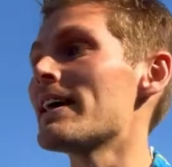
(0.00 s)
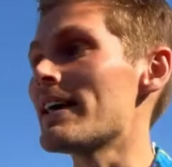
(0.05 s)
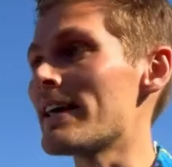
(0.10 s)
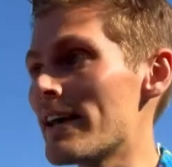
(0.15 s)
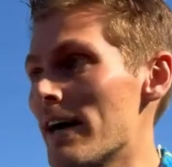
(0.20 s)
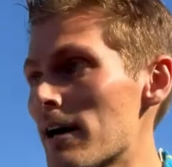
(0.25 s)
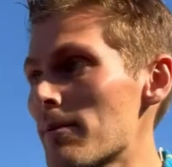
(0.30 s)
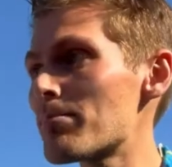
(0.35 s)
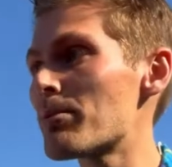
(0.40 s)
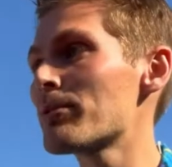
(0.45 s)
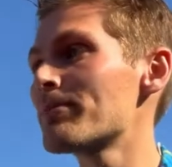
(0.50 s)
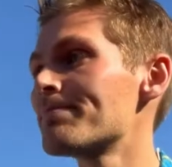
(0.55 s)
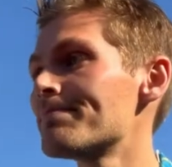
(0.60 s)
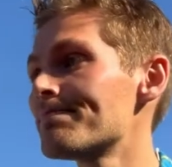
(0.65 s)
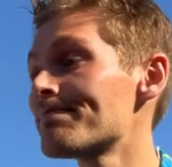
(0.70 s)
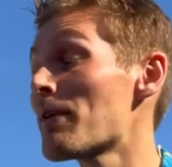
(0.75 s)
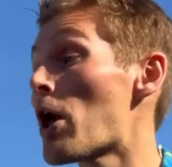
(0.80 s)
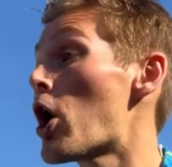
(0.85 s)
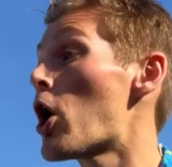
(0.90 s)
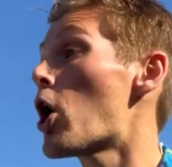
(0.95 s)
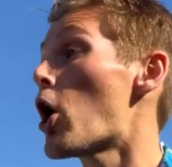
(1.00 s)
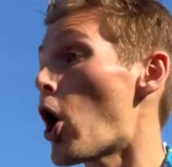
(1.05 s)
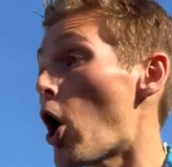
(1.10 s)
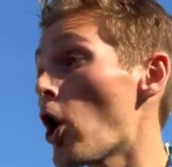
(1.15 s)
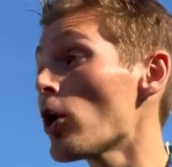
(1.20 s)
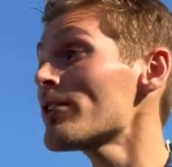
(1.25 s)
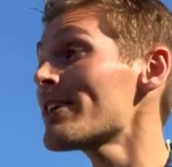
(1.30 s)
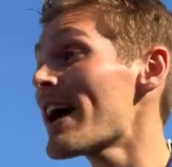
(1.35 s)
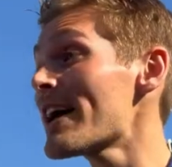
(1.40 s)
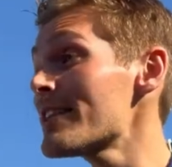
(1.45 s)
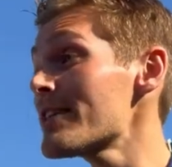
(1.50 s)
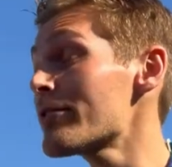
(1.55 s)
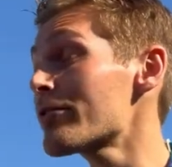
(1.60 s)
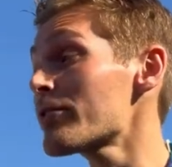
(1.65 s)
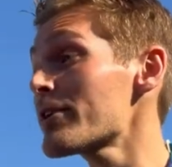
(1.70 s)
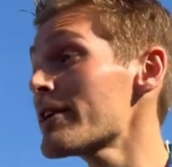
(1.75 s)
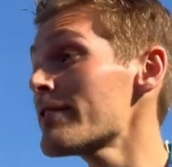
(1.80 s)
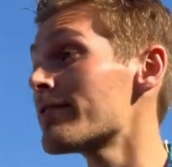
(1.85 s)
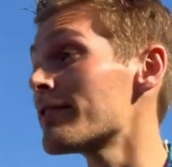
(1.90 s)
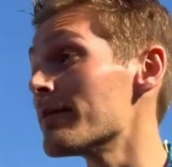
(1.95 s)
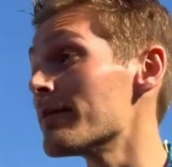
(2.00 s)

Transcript: Yup. All 93 of